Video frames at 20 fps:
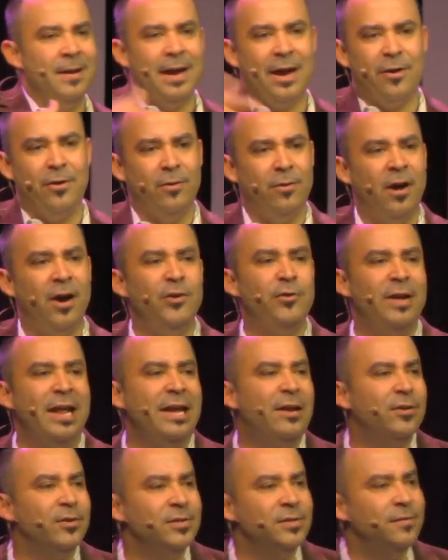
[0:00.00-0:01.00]
I don't know, 100
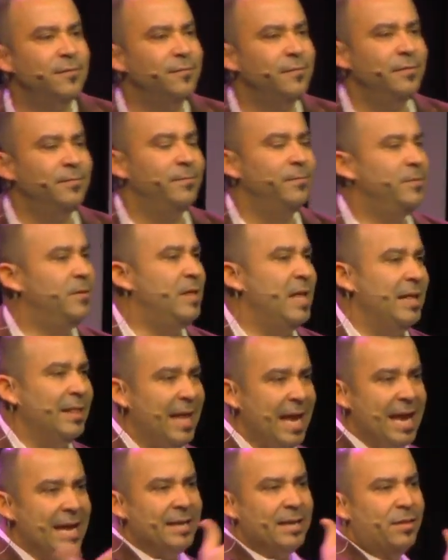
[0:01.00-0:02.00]
acres of th-
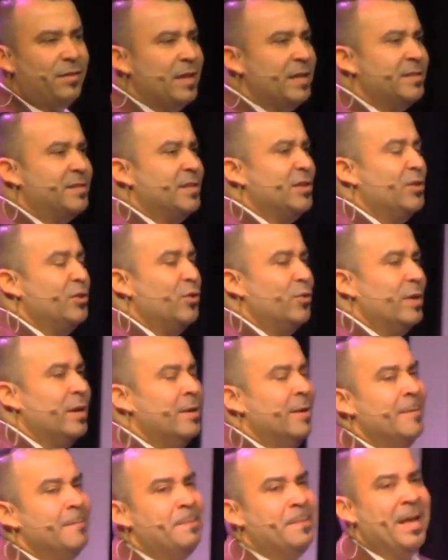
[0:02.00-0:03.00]
land and things to do. And
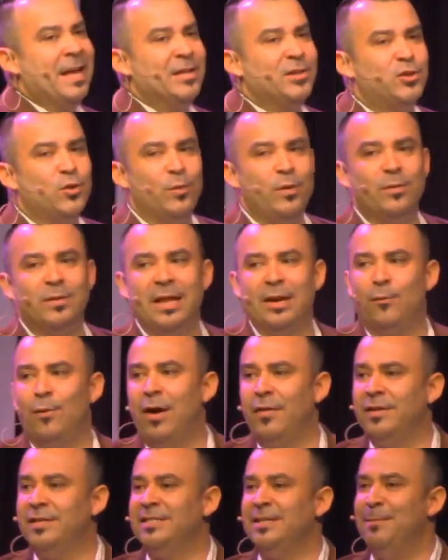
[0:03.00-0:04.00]
and so we were like,
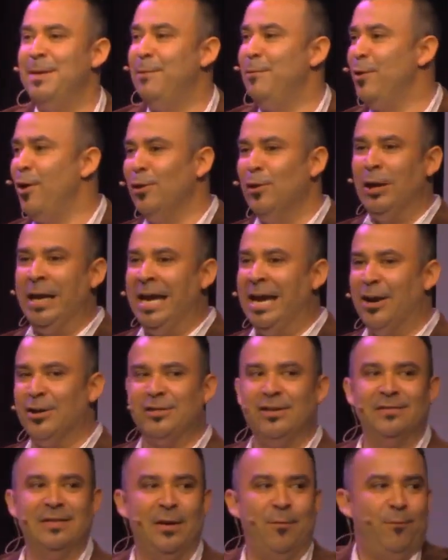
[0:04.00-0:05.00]
wow, this is amazing. We were all looking at
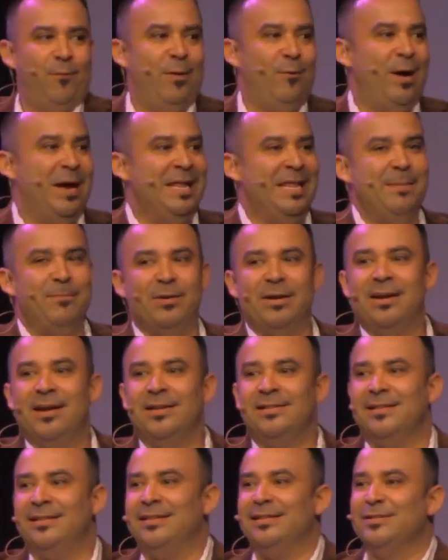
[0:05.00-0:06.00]
ourselves like, why did they bring
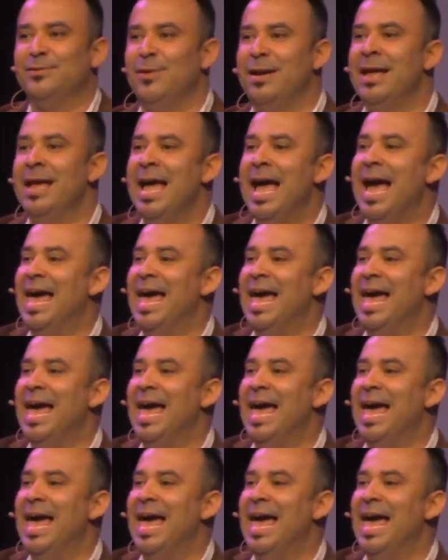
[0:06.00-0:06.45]
us? And this is great.